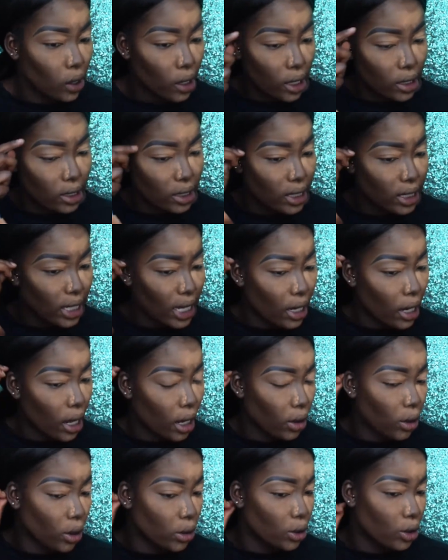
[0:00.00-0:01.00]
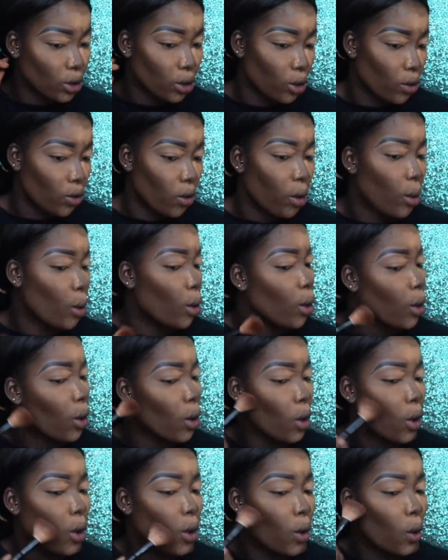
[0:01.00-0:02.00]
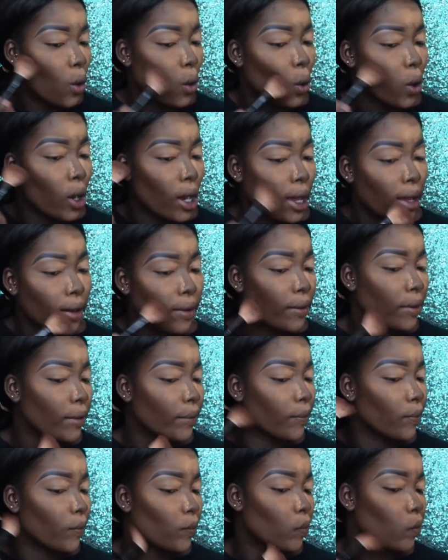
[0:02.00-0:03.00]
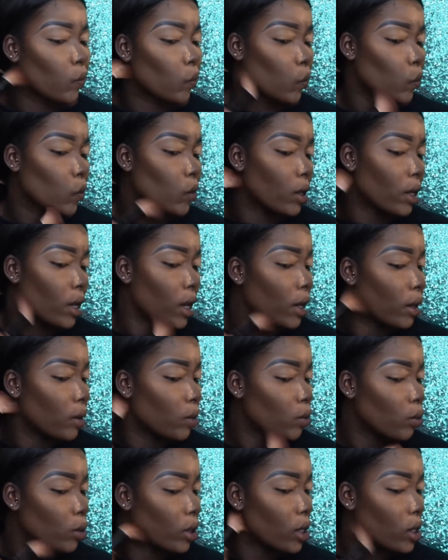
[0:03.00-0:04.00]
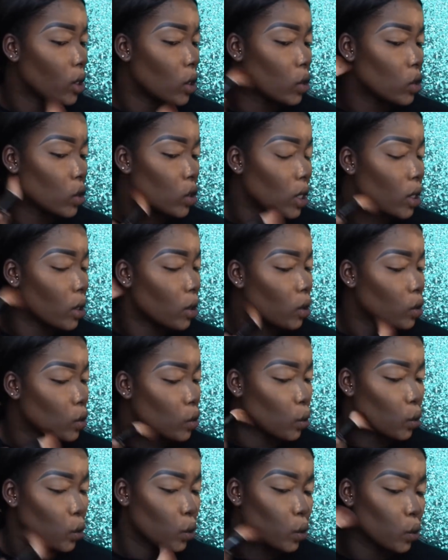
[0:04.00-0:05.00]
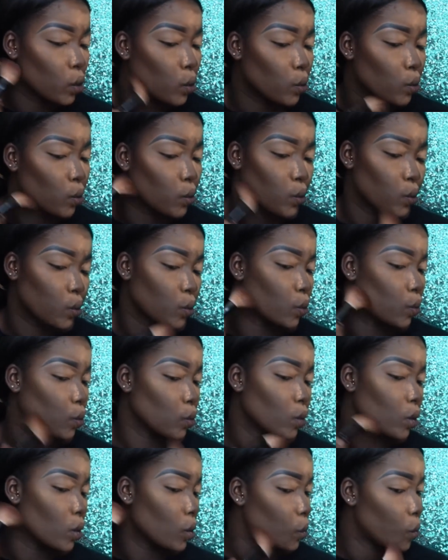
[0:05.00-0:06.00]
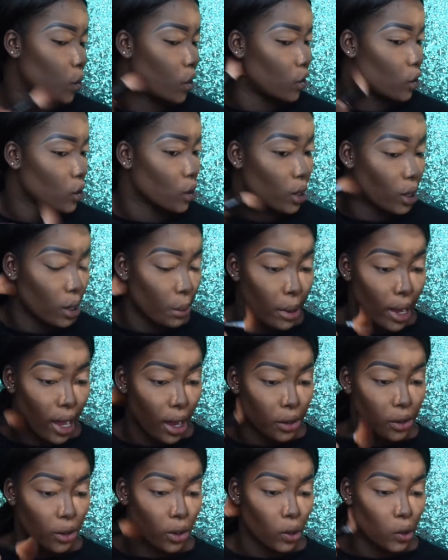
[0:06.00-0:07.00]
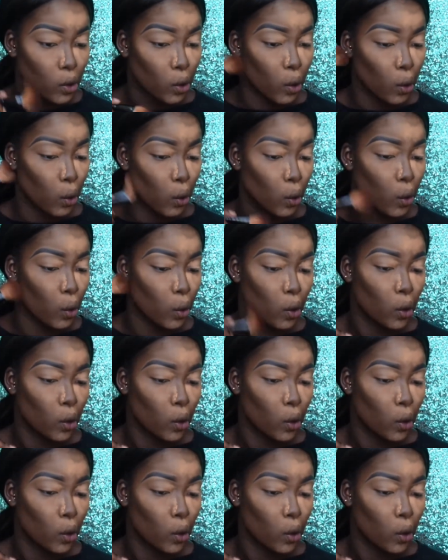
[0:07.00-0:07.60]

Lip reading: concealer contour or like... Yeah, we didn't concealer contour. We're just going to powder contour